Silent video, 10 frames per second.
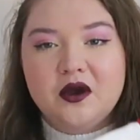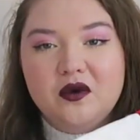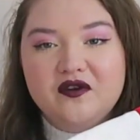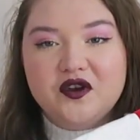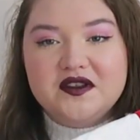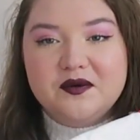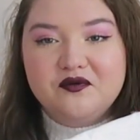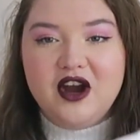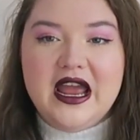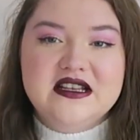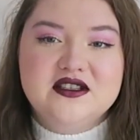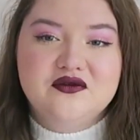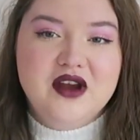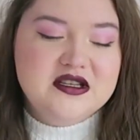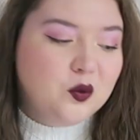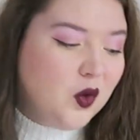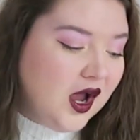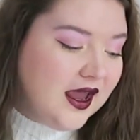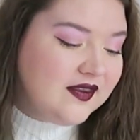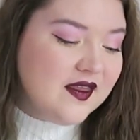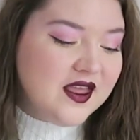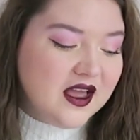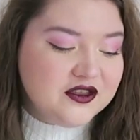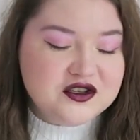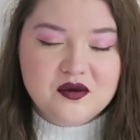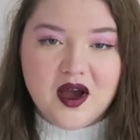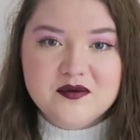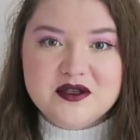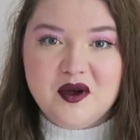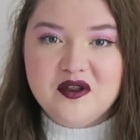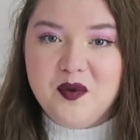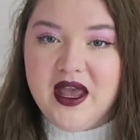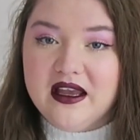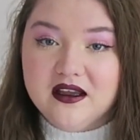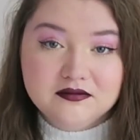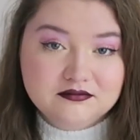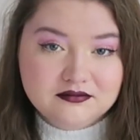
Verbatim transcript: we've got some red, so red and white, and then the other two items are both pink.